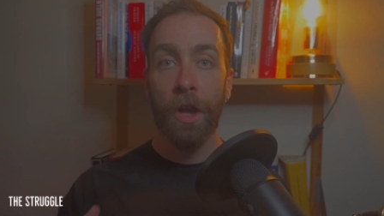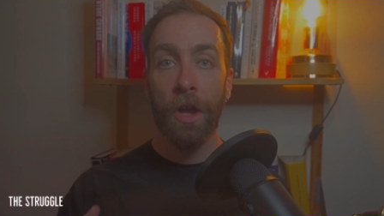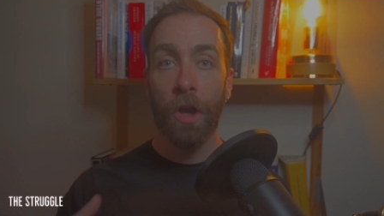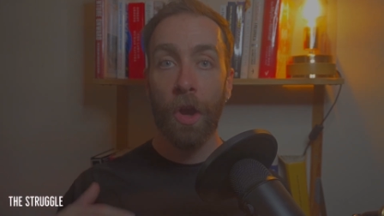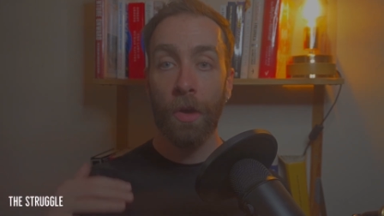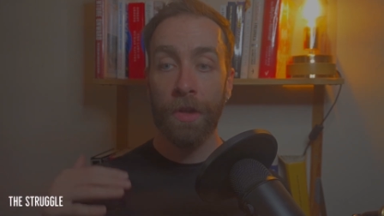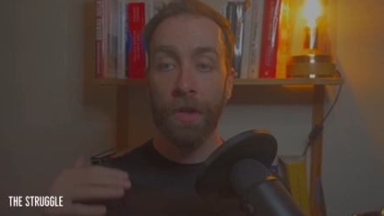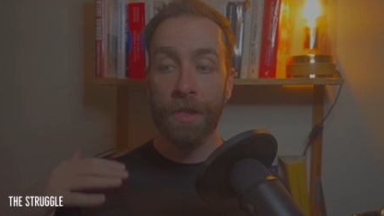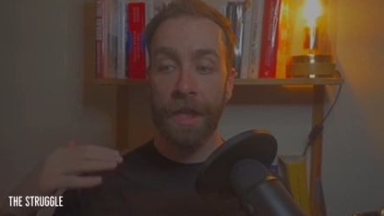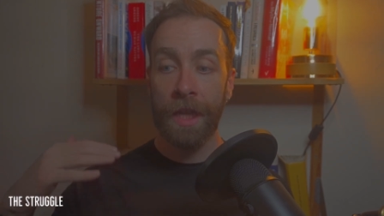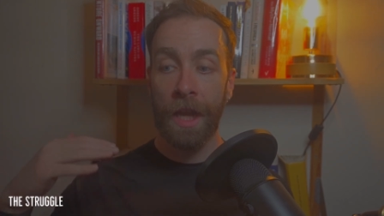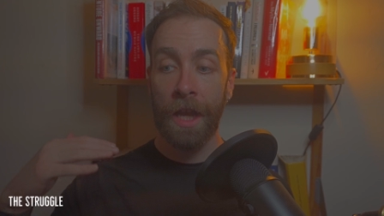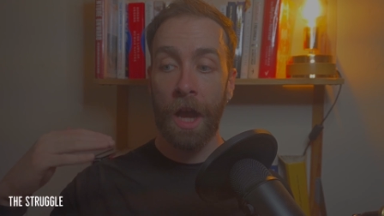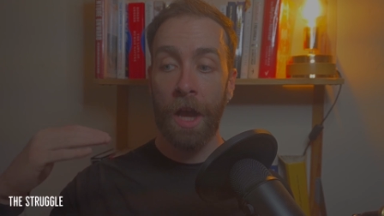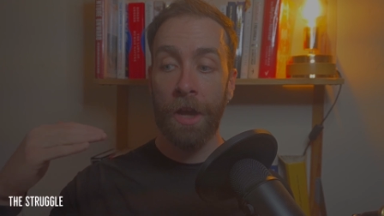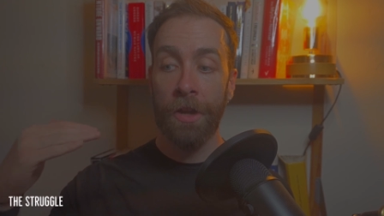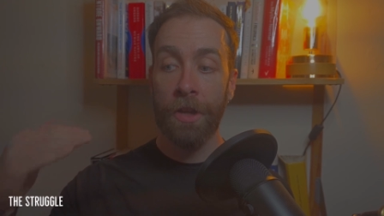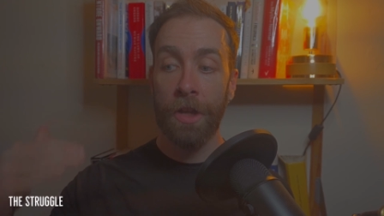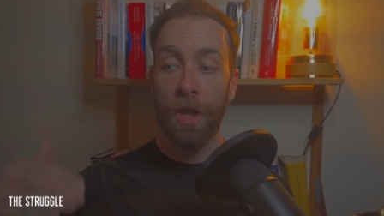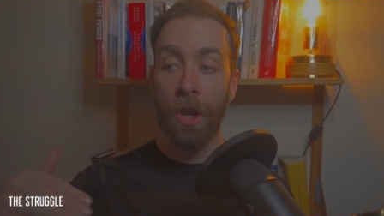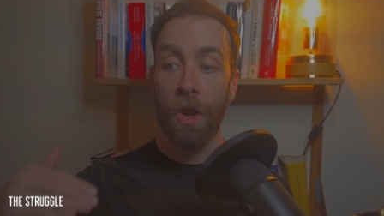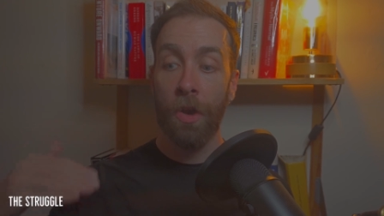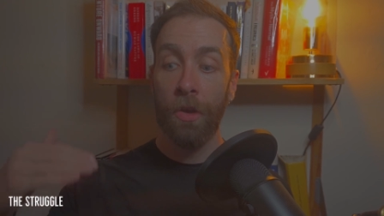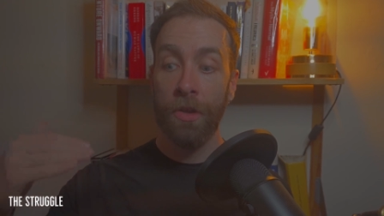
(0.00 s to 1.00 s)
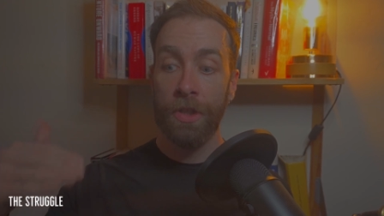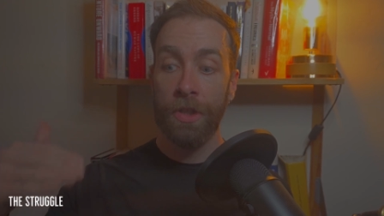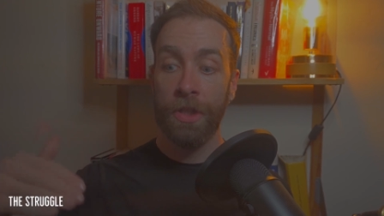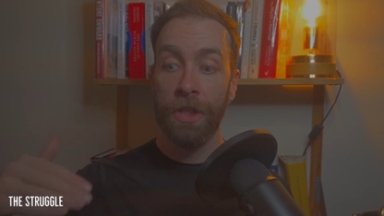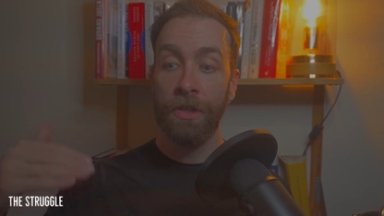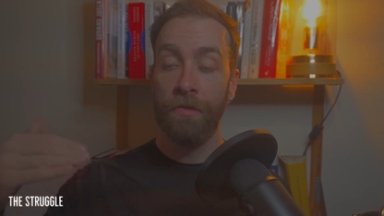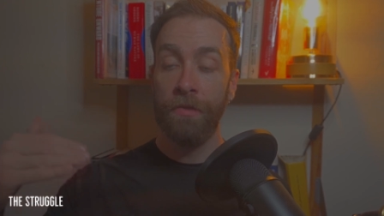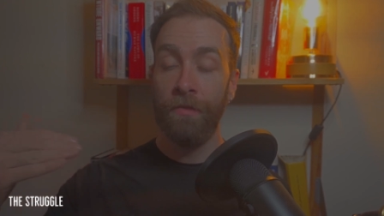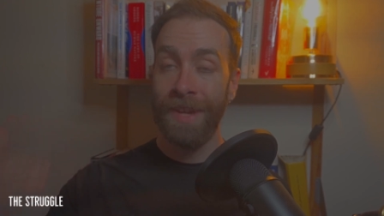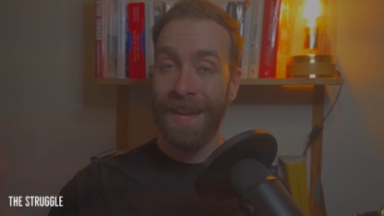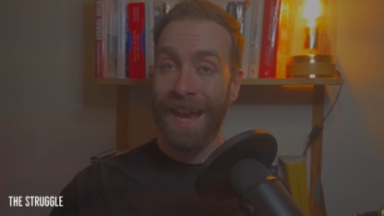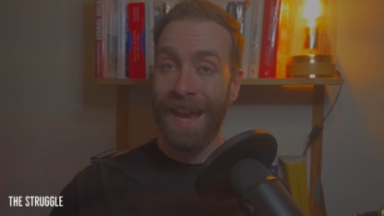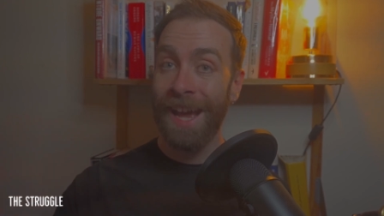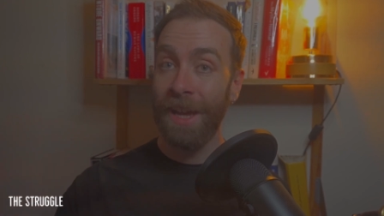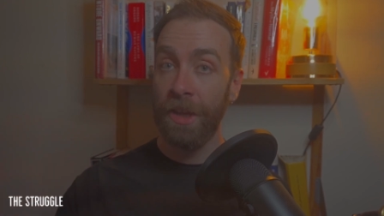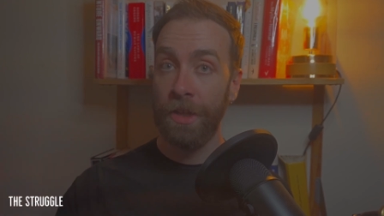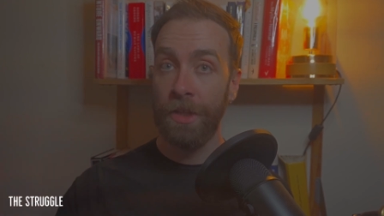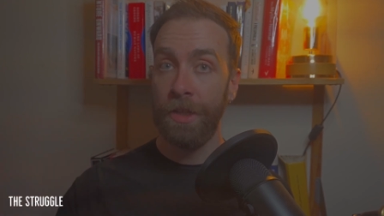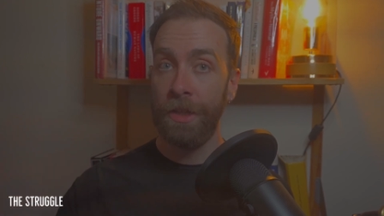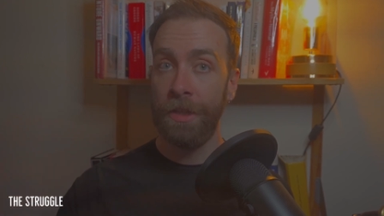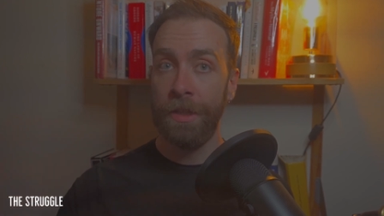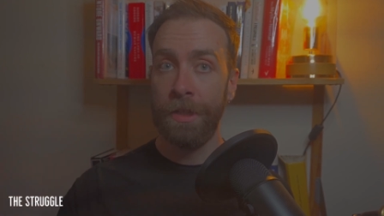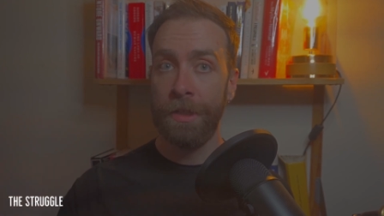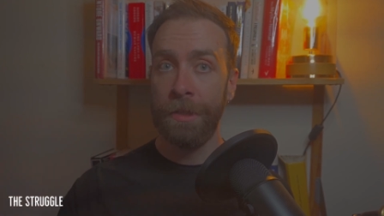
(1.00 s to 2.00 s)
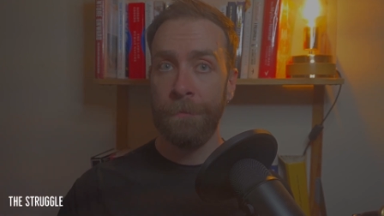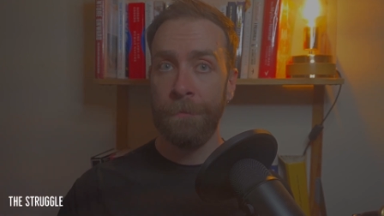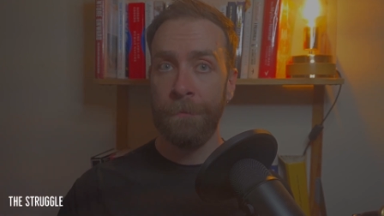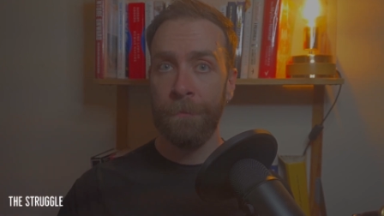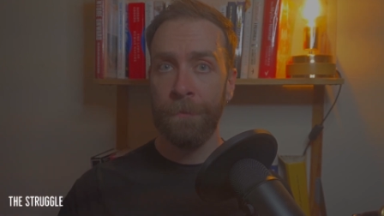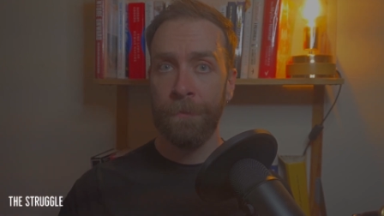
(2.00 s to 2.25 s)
causing unconscious reactions.